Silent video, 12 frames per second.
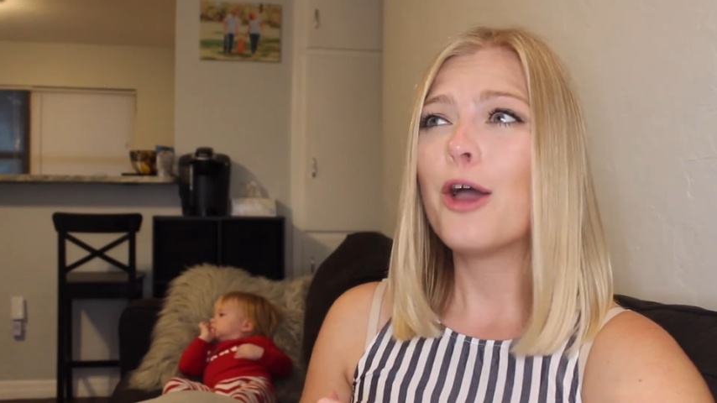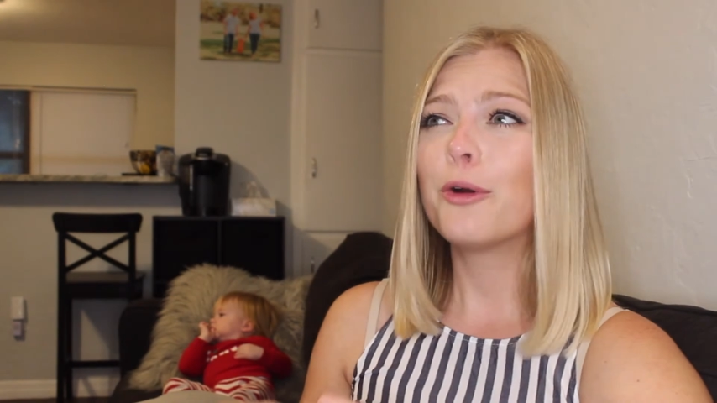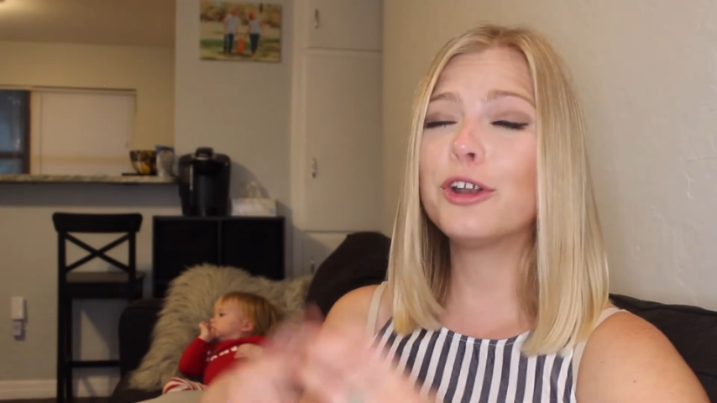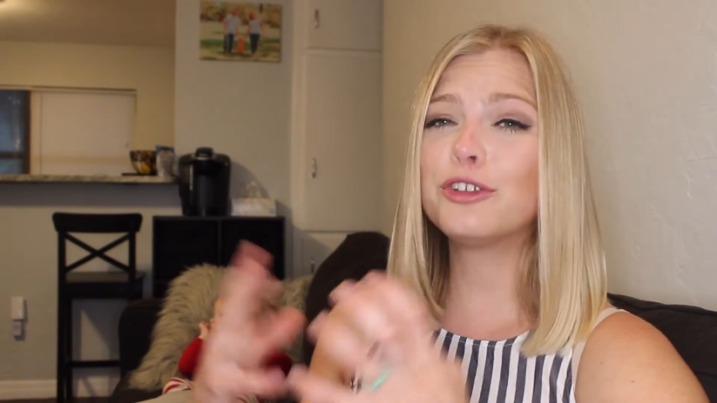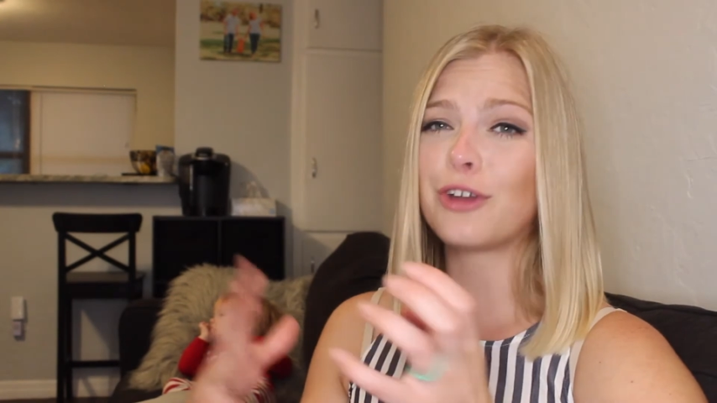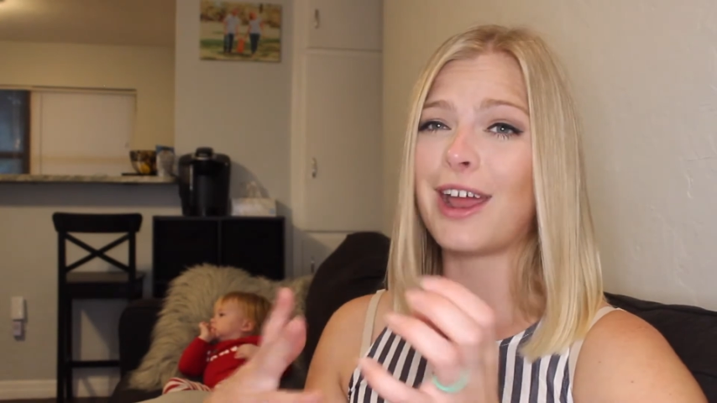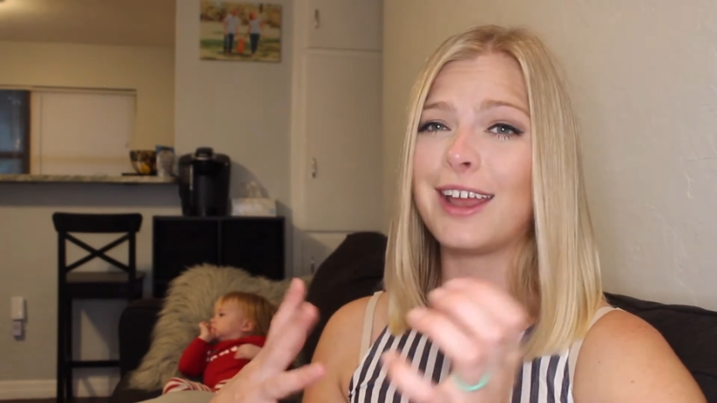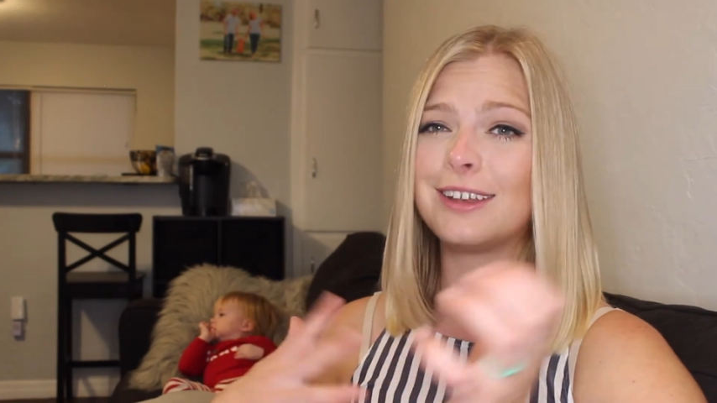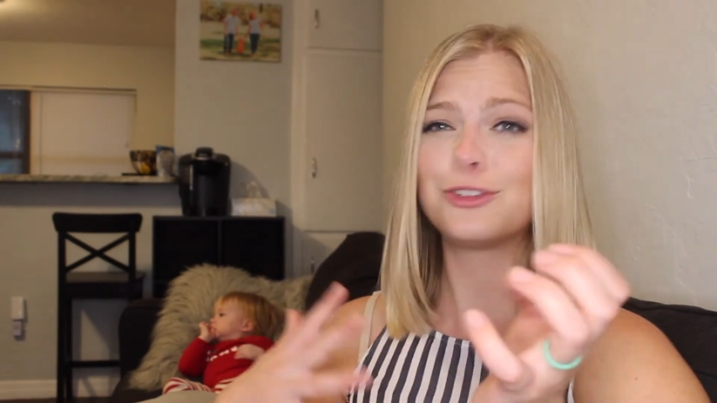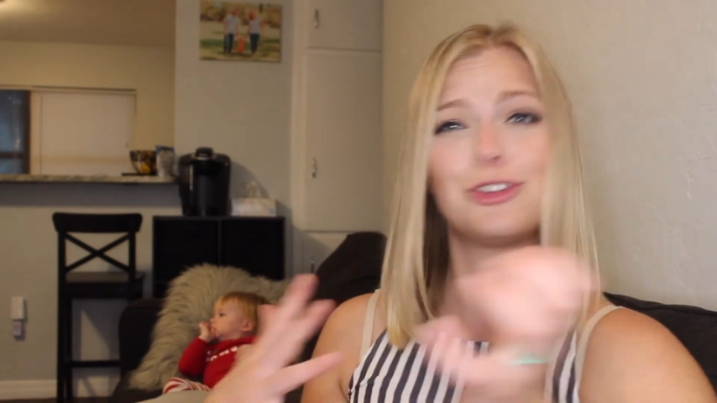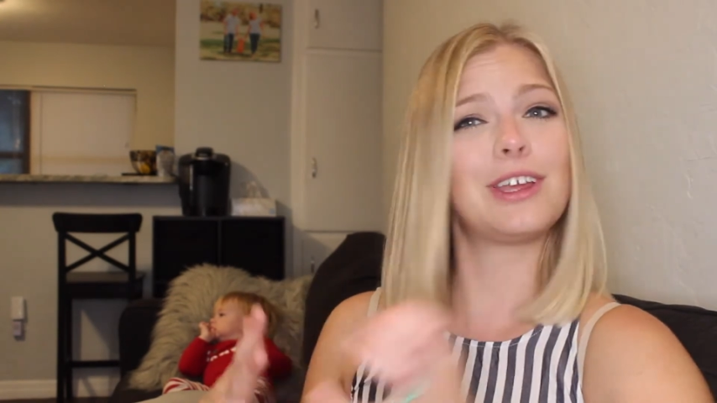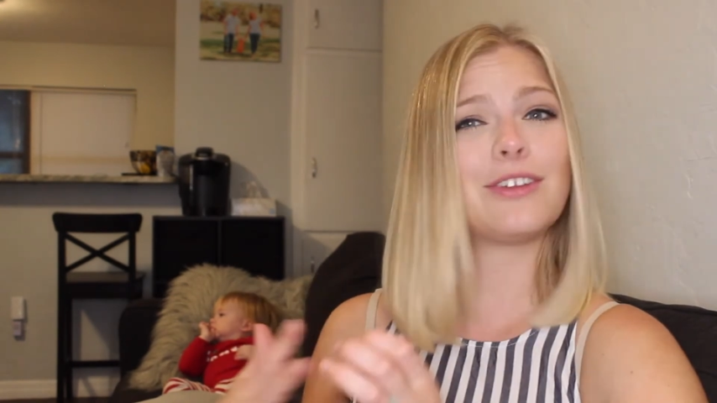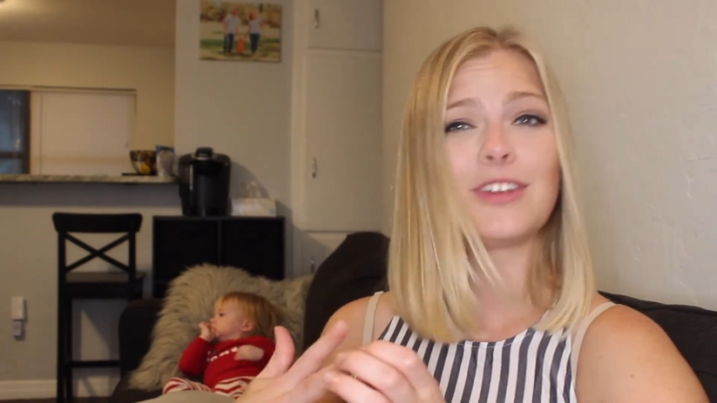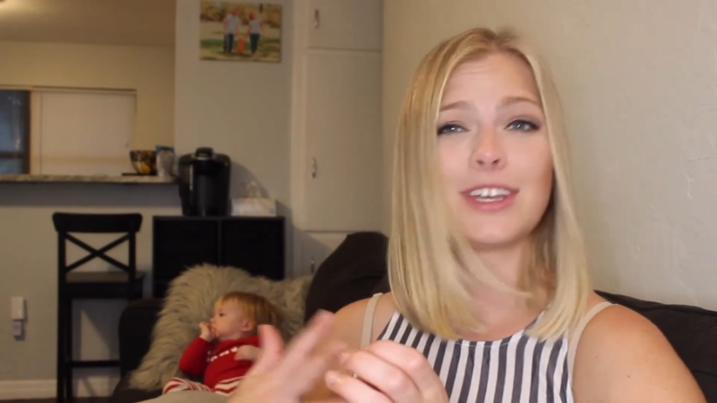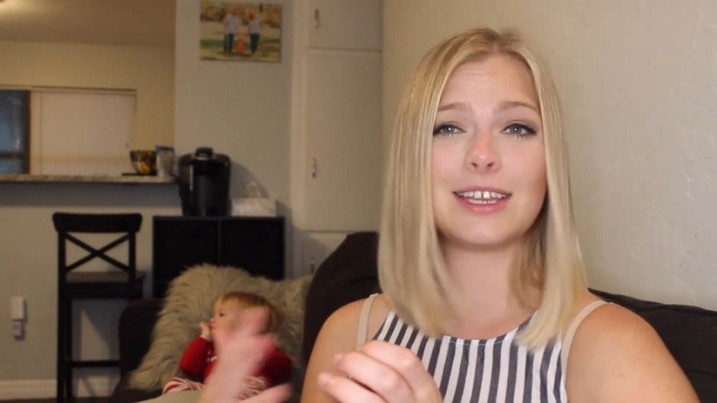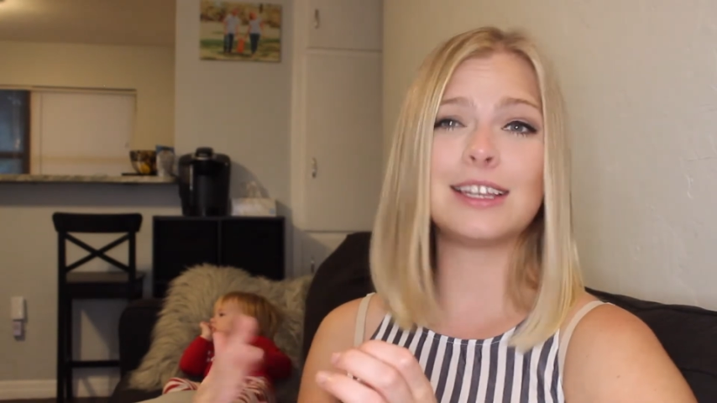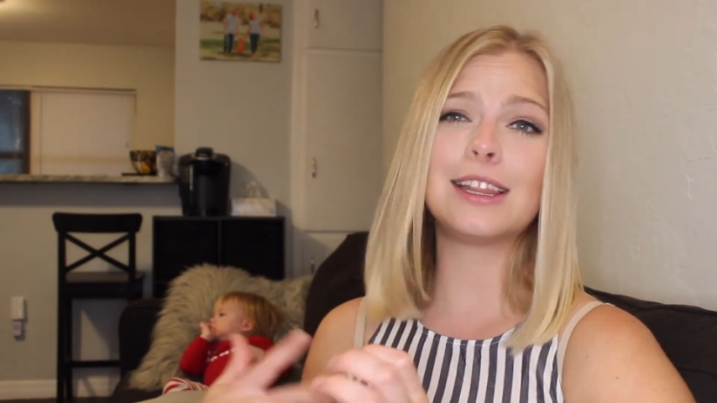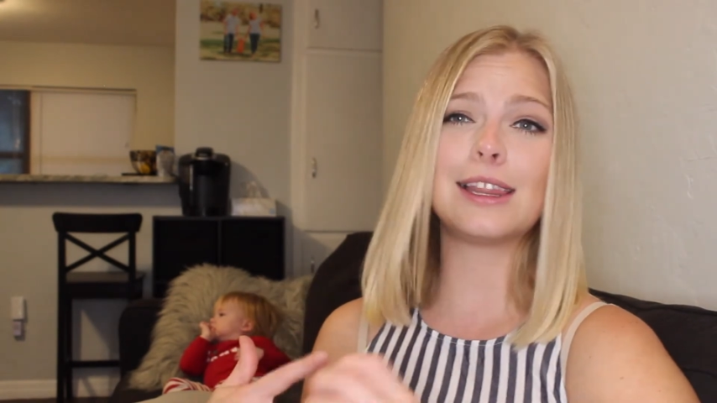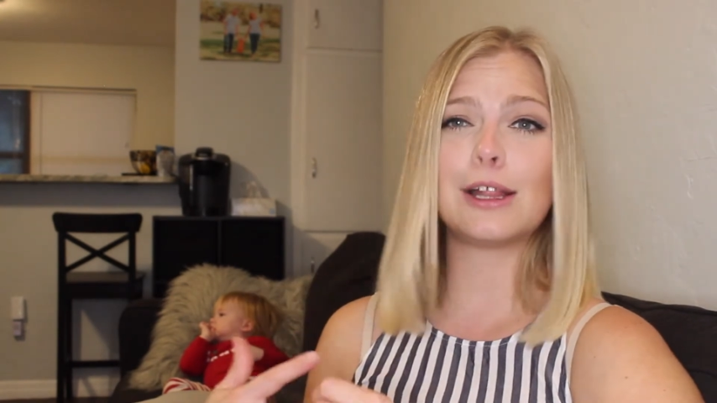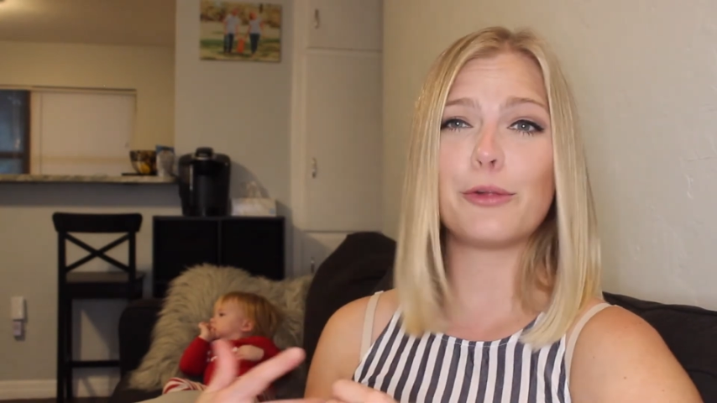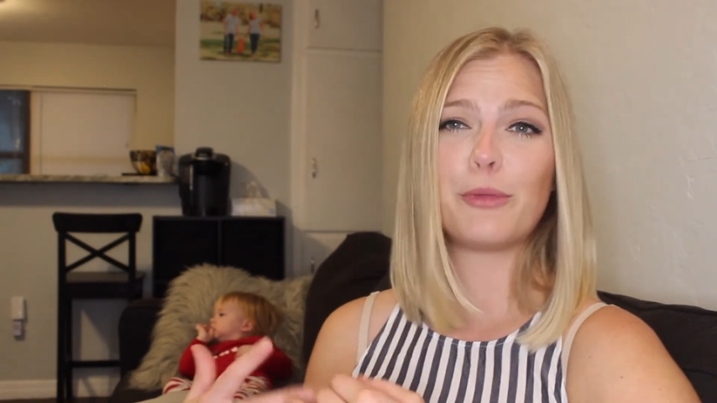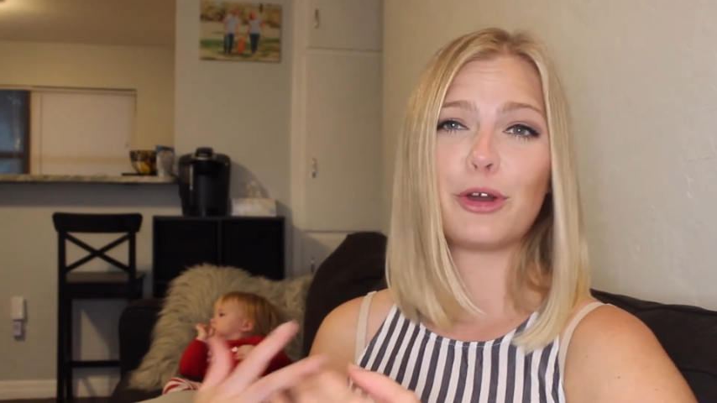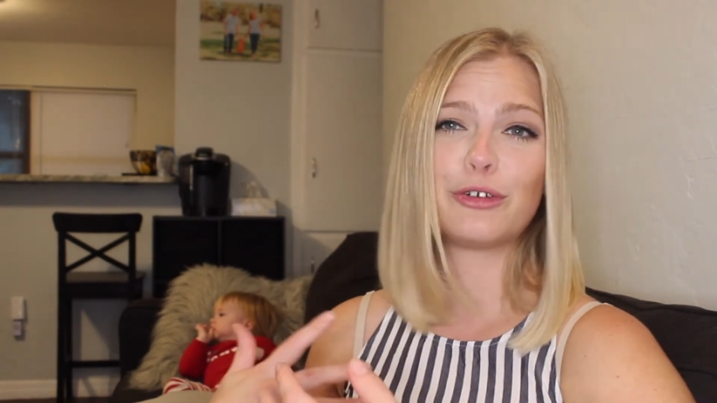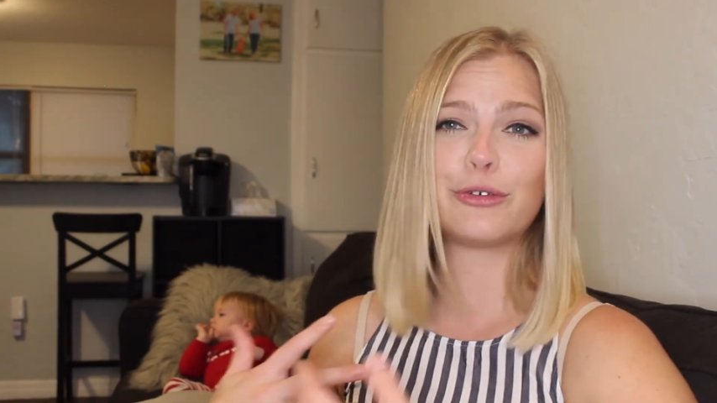We're trying to give it in a
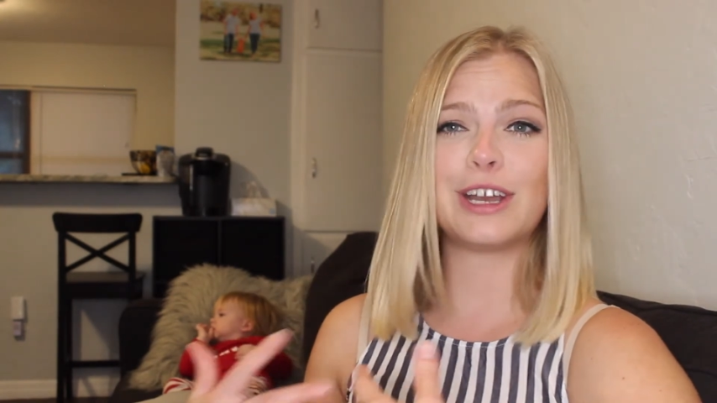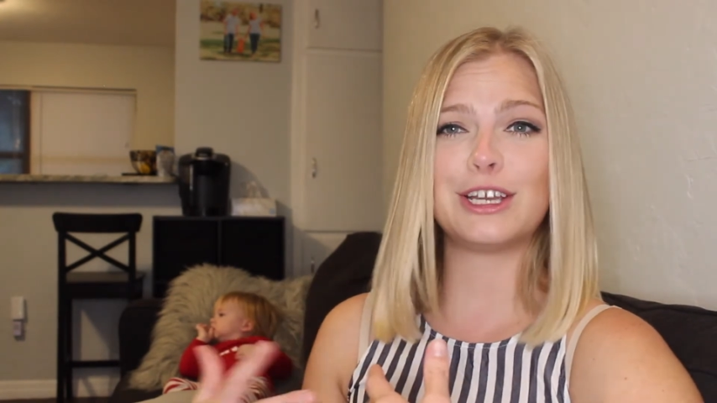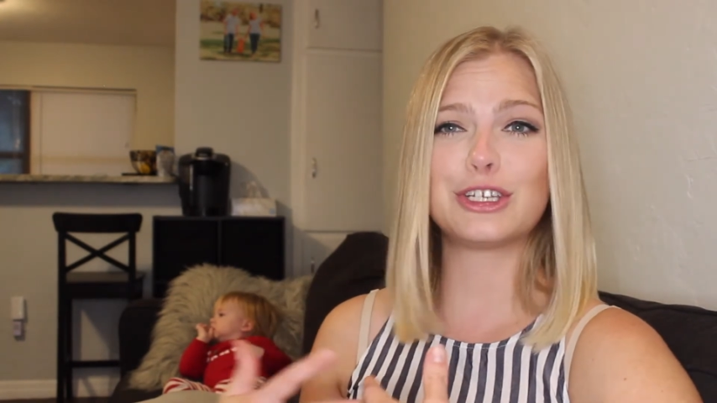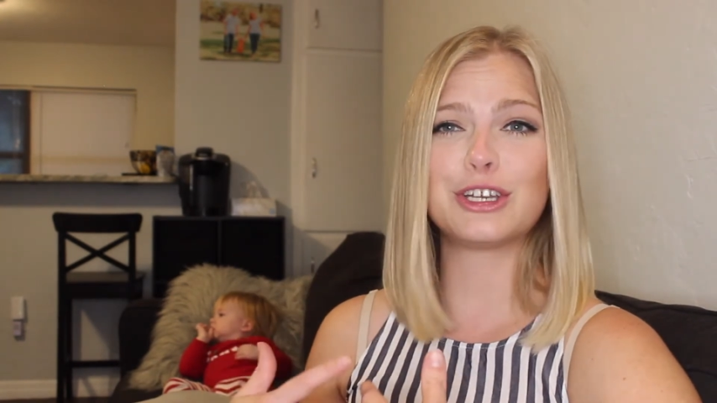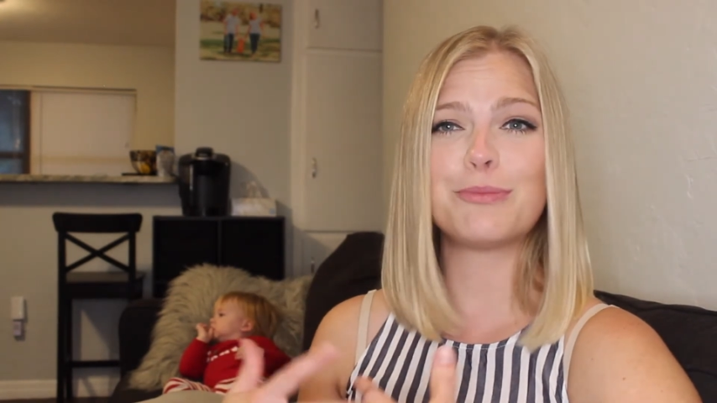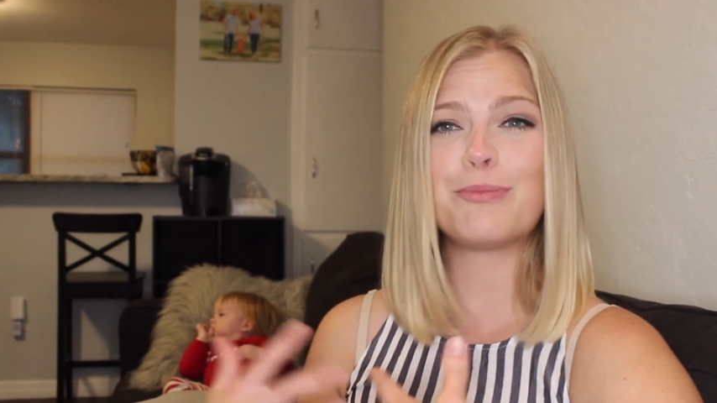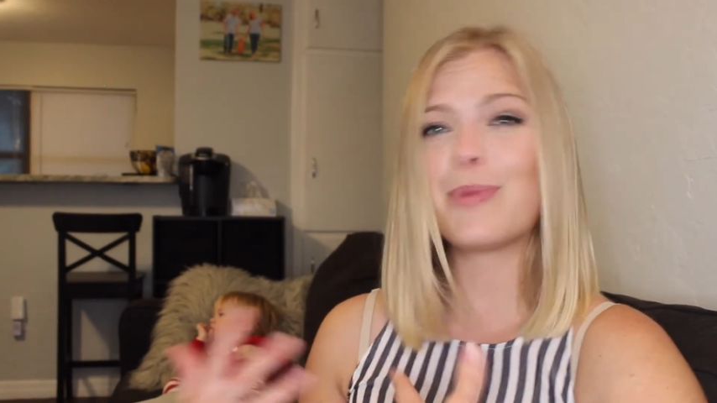little moderation,